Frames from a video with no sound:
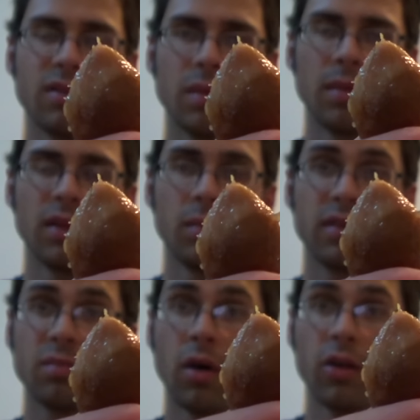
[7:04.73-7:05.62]
just maybe a little
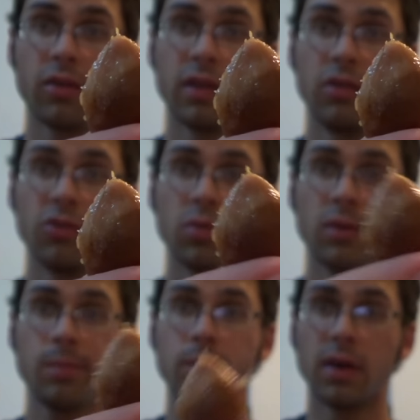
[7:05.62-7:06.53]
bit smaller than
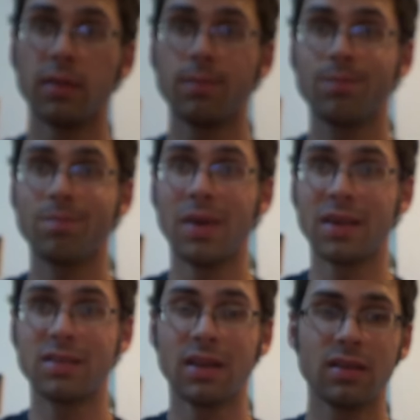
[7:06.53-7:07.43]
usual, but
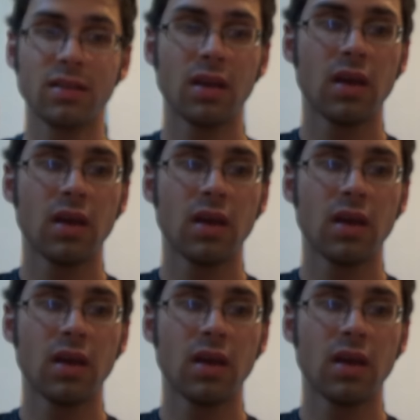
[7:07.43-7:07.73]
makes sense.